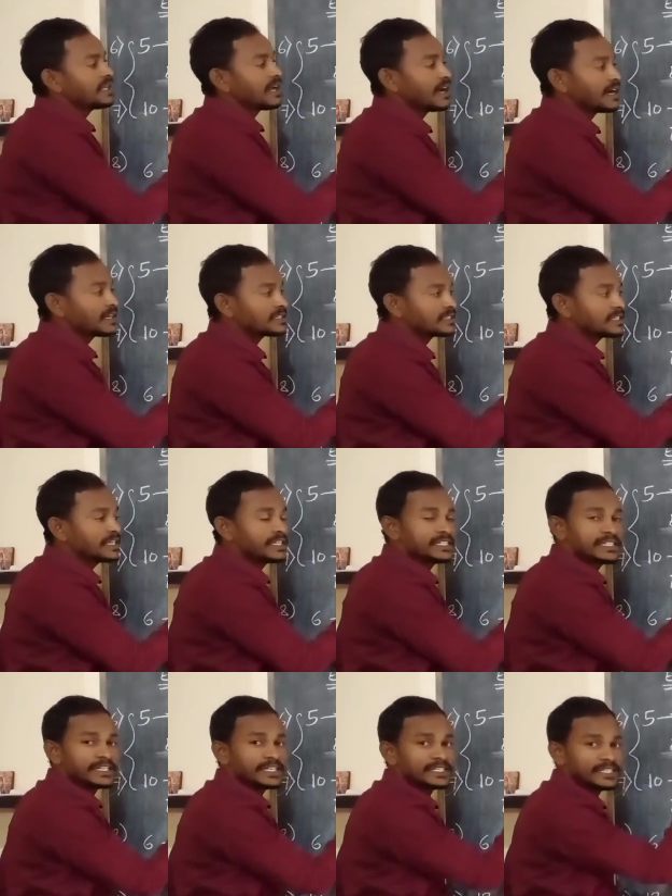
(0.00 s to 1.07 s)
last
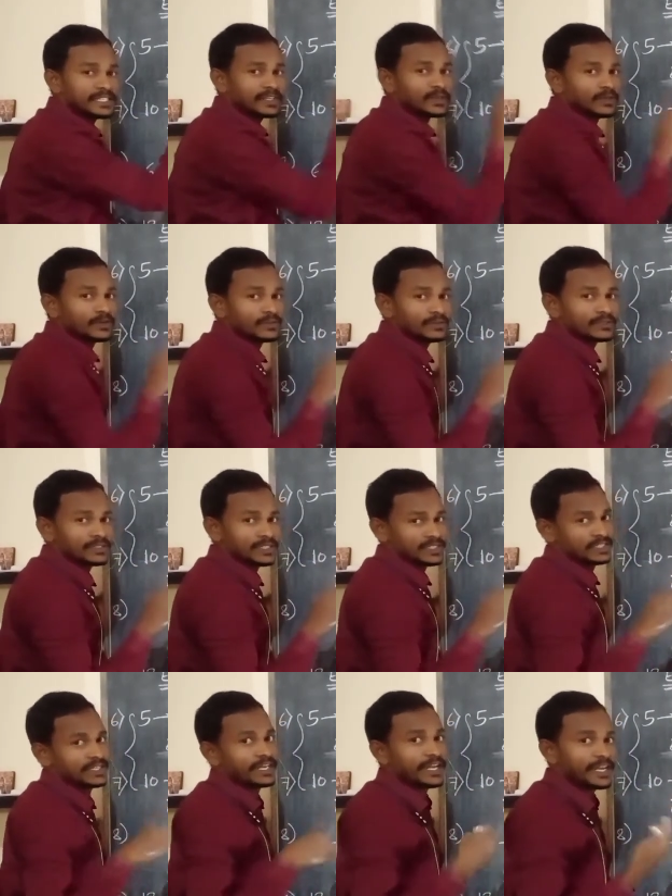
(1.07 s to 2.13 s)
digit is 0,
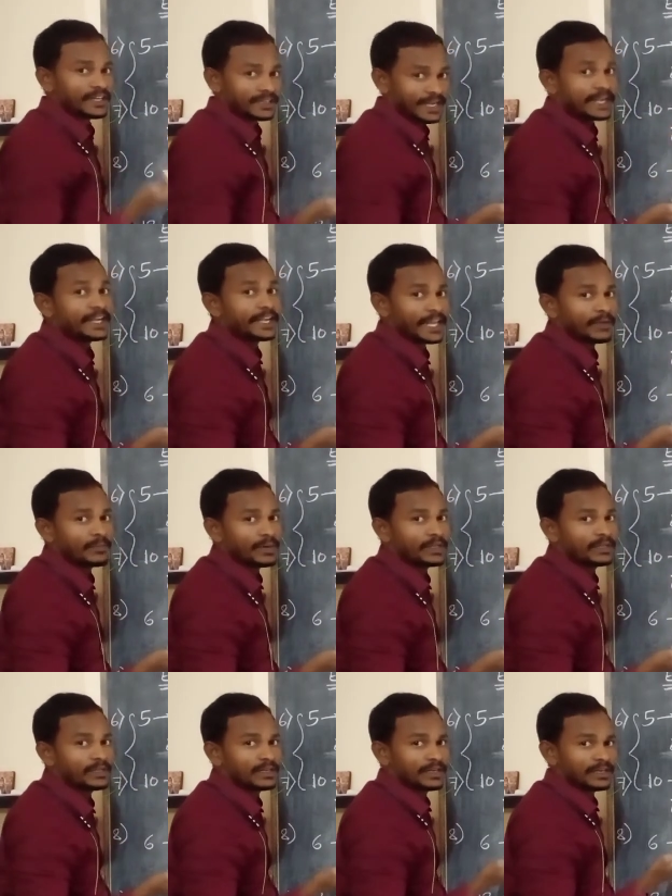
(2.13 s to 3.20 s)
just reading 10
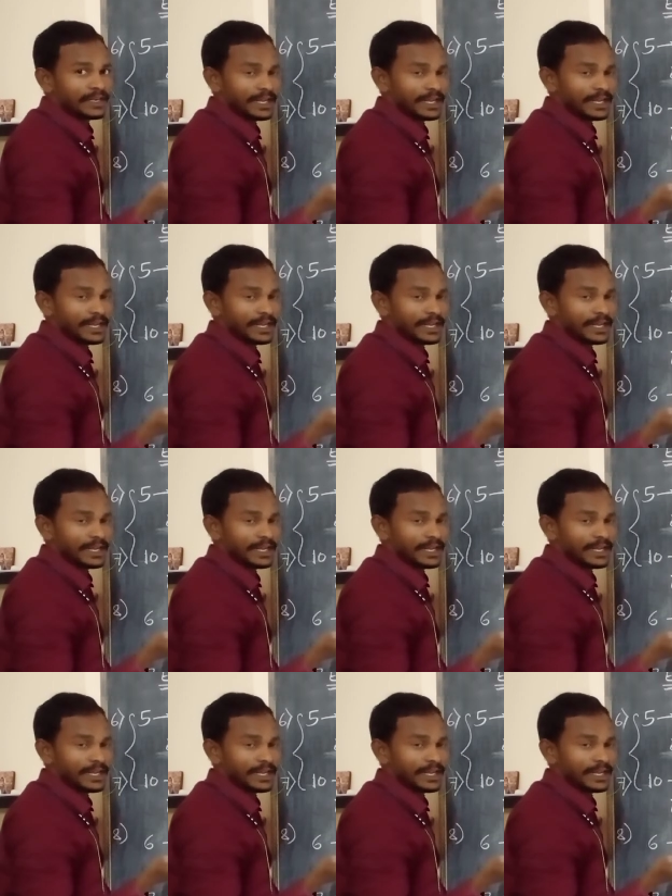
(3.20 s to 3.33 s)
table,